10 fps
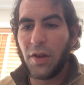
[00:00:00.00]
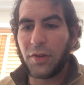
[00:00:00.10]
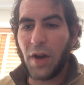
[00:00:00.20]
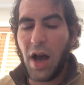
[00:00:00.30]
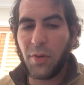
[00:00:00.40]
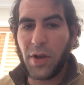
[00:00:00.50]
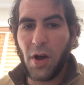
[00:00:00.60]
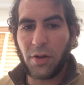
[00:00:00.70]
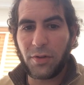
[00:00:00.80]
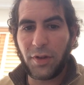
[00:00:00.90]
So how do we
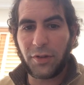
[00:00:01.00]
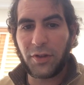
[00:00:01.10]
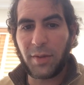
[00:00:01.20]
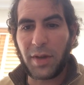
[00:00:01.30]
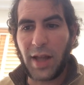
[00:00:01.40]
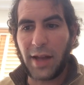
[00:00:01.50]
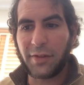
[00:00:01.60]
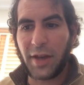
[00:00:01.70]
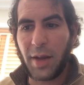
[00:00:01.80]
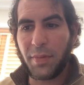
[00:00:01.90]
alter the stigma
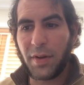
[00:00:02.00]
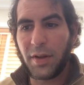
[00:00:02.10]
landscape?